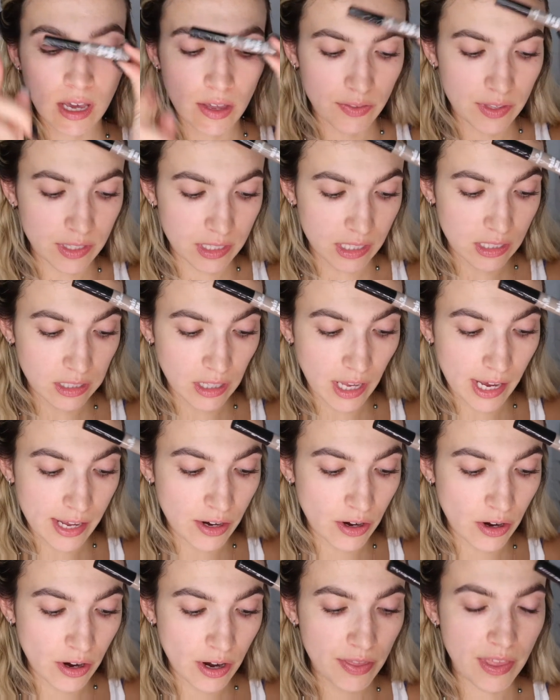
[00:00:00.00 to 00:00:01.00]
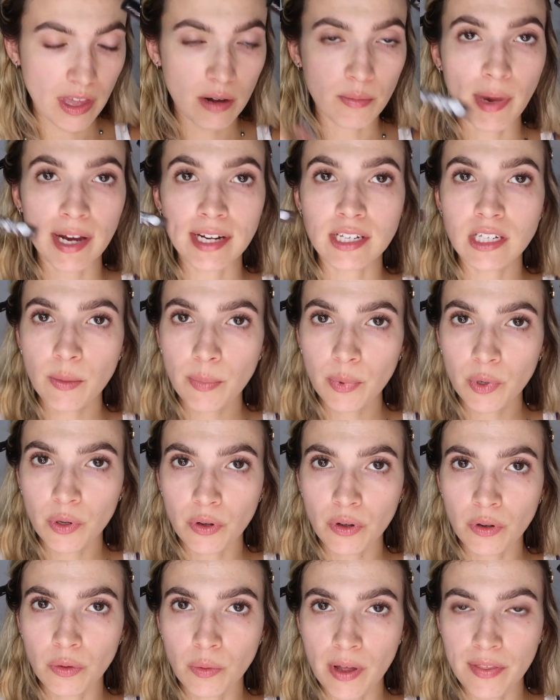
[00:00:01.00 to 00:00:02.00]
This is lighter than my
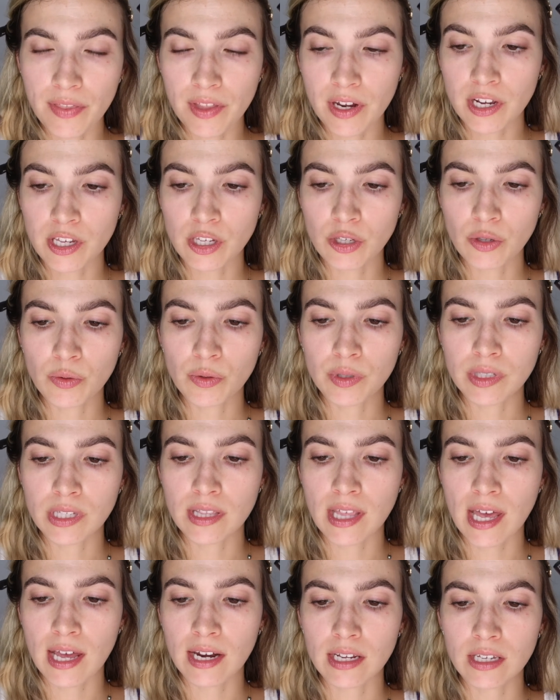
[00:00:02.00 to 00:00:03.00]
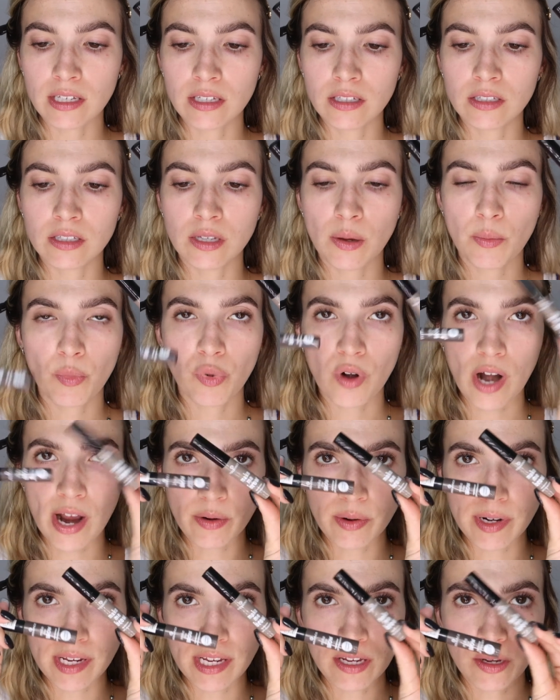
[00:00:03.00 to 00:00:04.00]
typical one that I use, that is
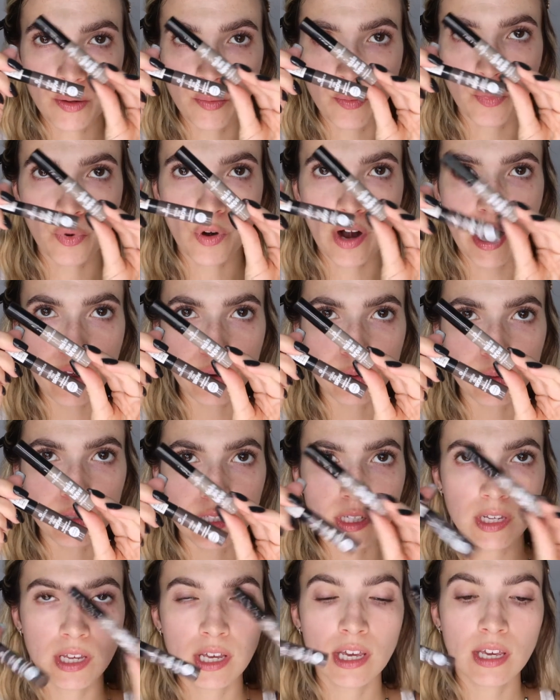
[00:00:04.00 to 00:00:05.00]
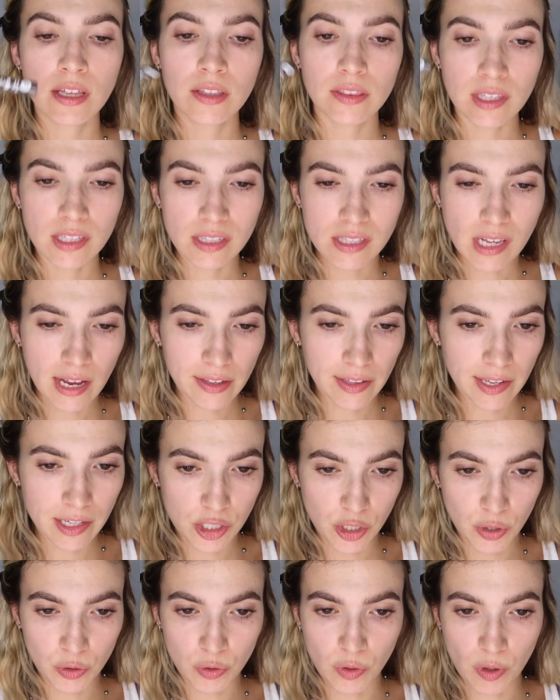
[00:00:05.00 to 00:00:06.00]
Brownie Brows. This I like
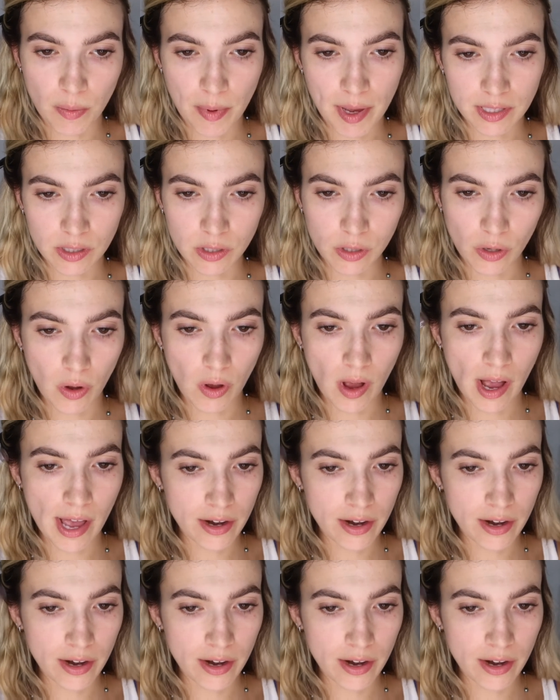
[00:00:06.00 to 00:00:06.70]
to use with a pencil.